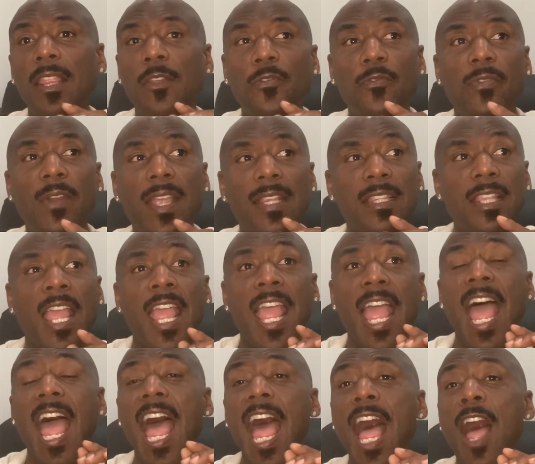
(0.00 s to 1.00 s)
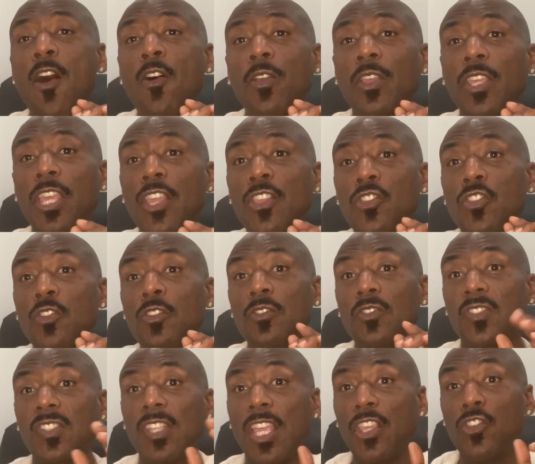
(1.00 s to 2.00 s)
the fact that how can you
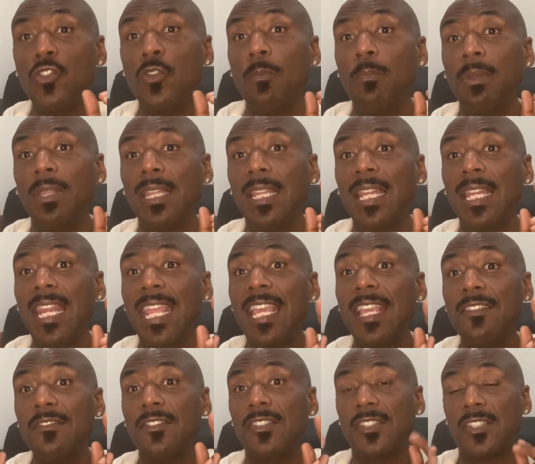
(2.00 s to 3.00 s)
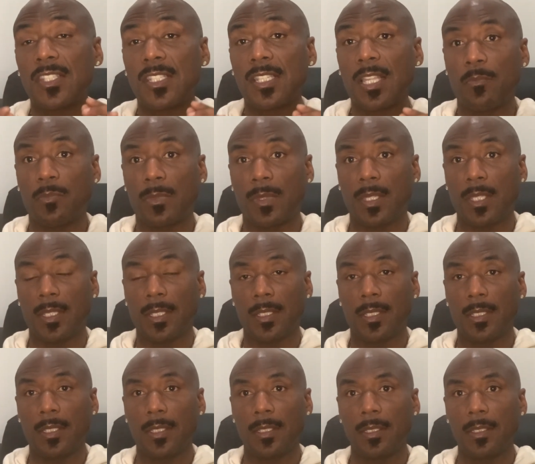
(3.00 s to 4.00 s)
say you believe something?
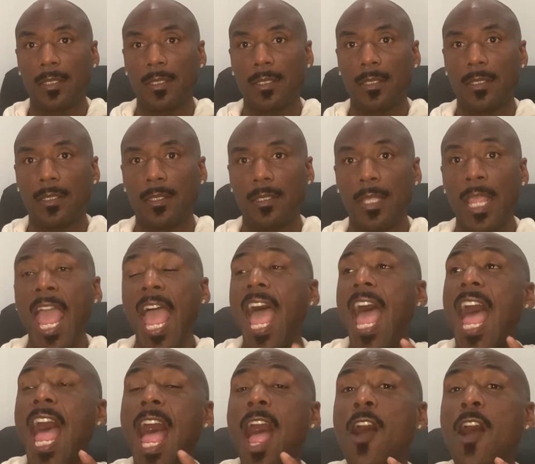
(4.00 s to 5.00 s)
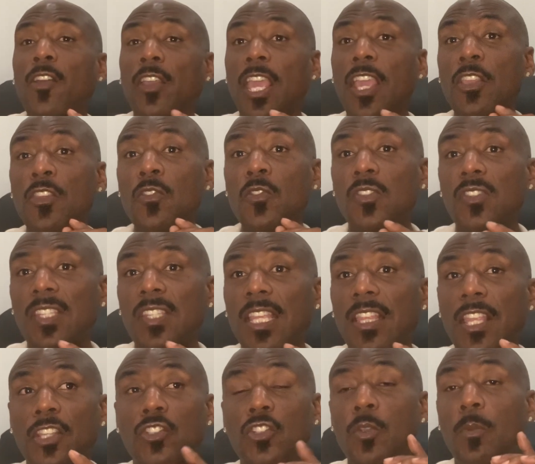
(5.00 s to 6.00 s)
How can you say
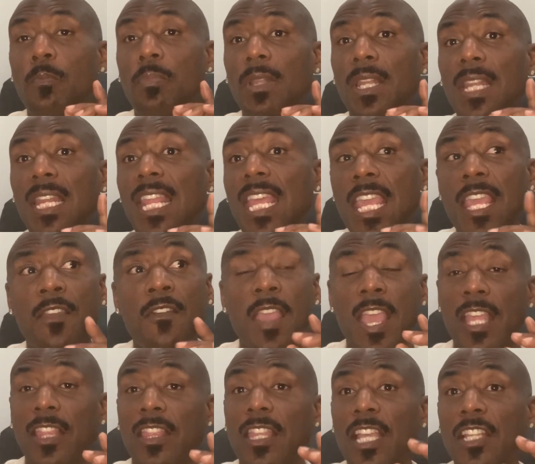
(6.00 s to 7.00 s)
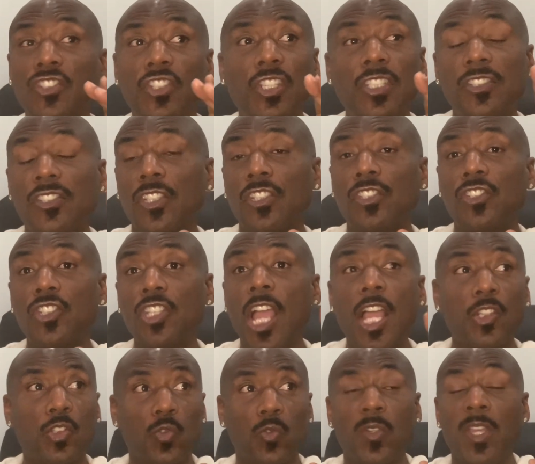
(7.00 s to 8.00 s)
that you believe that Jesus,
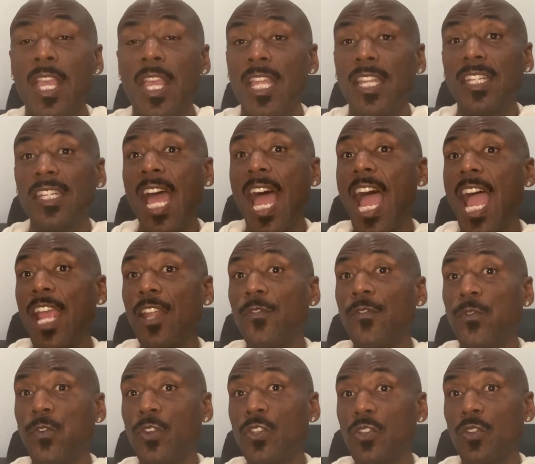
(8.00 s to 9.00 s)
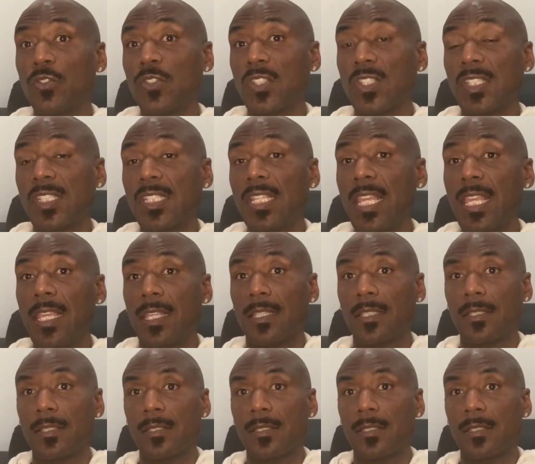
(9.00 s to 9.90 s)
Joshua, died for your sin?